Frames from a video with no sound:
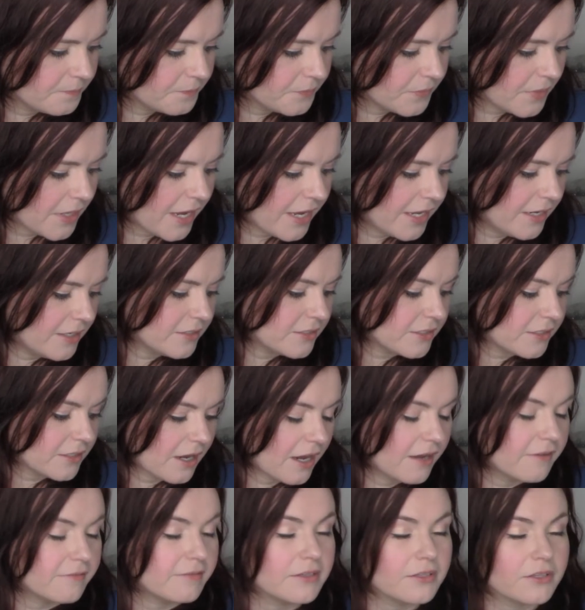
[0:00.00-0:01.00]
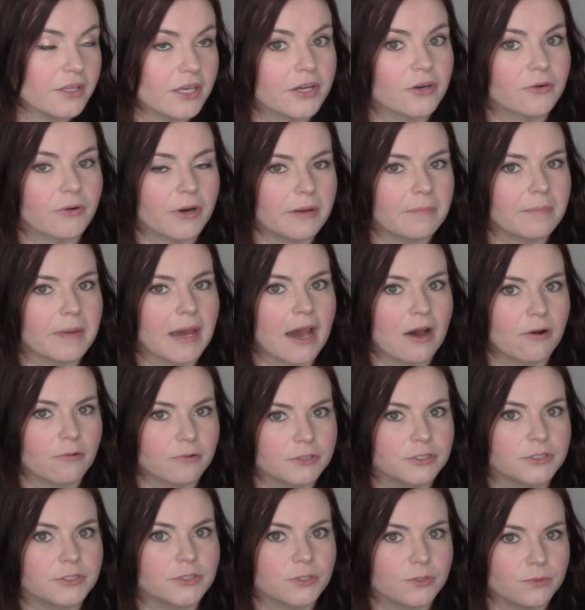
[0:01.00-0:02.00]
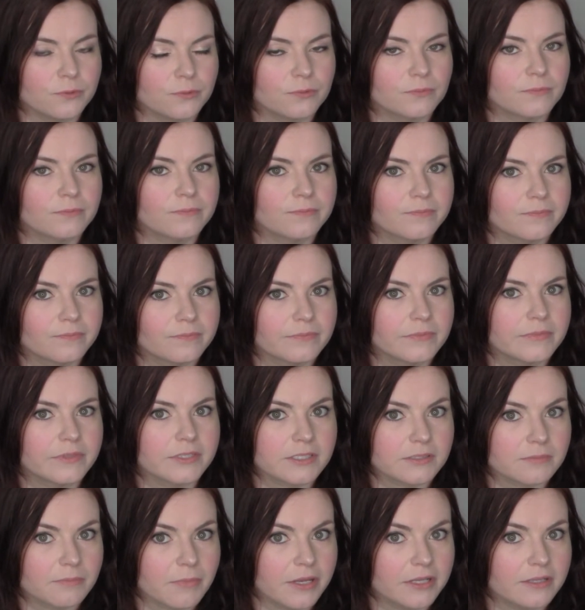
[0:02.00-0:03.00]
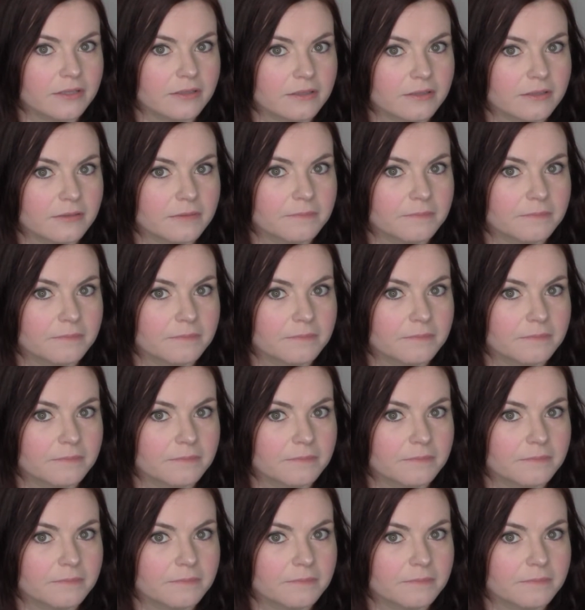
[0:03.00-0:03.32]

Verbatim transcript: and I feel like great power too this month.